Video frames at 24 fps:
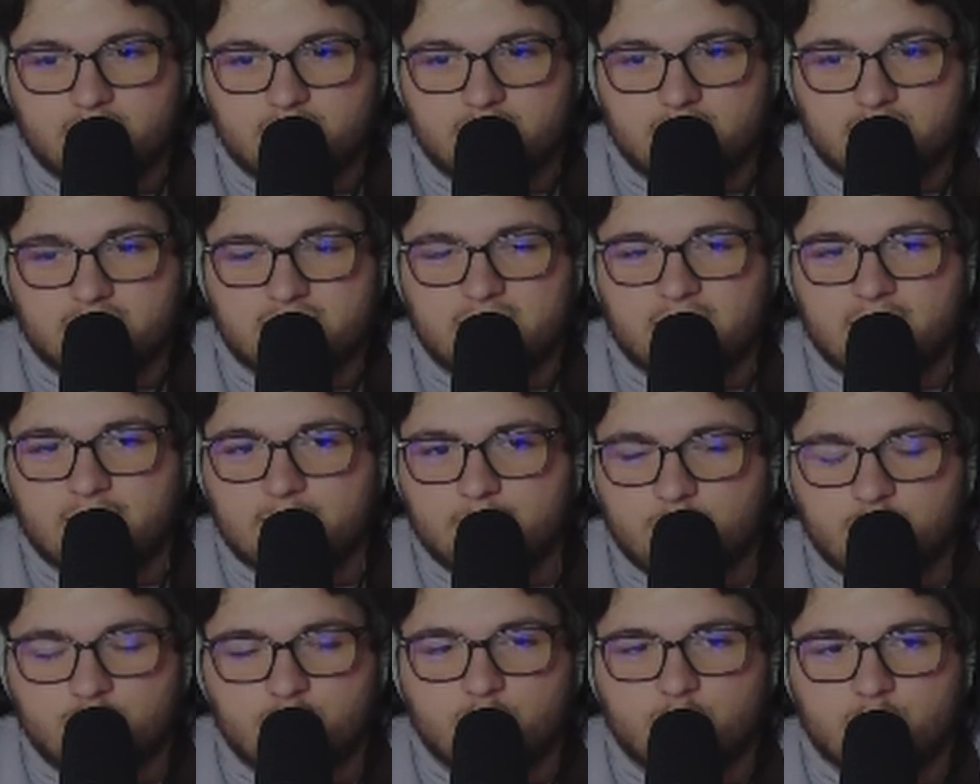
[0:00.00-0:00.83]
team
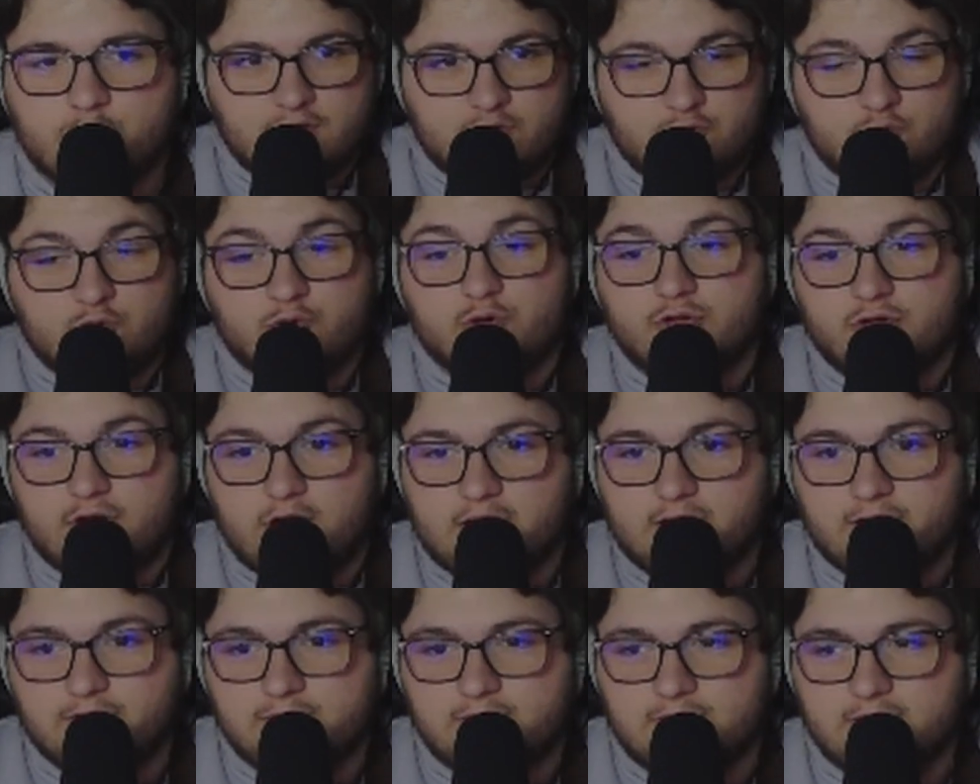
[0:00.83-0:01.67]
who
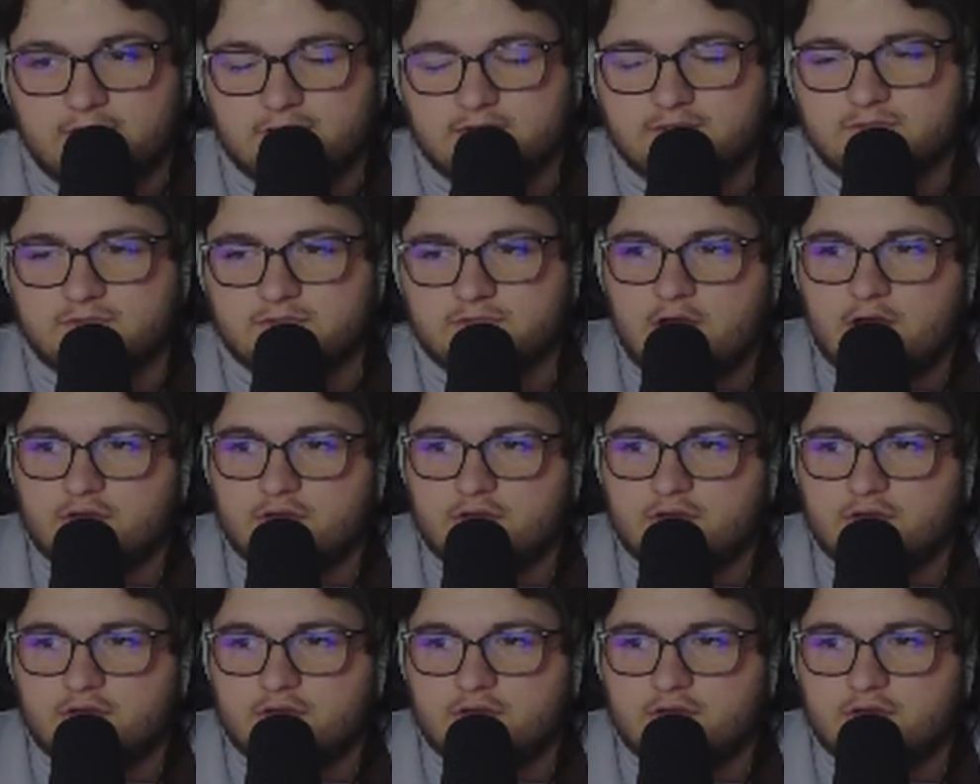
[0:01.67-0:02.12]
created this,